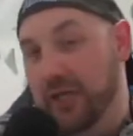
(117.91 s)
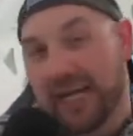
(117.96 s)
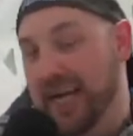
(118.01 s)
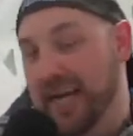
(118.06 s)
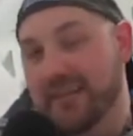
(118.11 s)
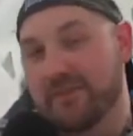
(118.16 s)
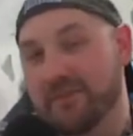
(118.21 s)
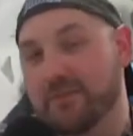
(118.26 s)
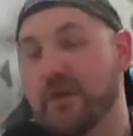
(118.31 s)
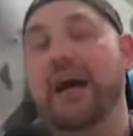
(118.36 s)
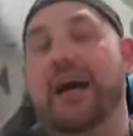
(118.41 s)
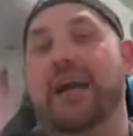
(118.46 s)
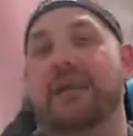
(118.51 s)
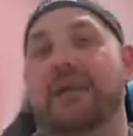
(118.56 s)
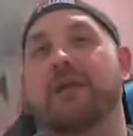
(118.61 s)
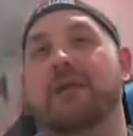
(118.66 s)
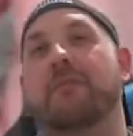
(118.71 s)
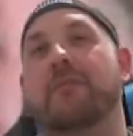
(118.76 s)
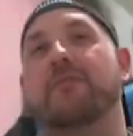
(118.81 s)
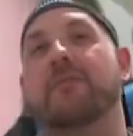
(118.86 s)
has Party
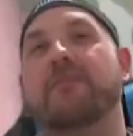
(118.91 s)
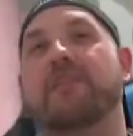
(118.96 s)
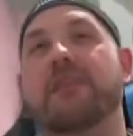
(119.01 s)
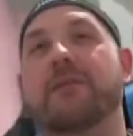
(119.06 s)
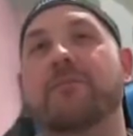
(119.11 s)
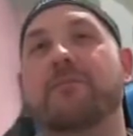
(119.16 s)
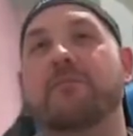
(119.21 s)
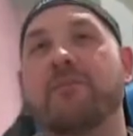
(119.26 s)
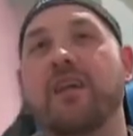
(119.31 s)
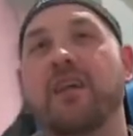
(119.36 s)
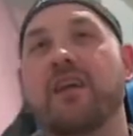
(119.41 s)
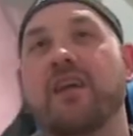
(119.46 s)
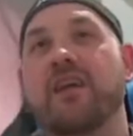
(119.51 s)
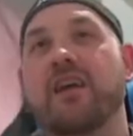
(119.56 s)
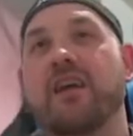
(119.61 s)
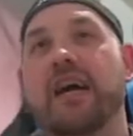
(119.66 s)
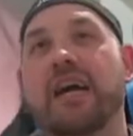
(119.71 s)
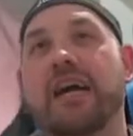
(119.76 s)
members in it,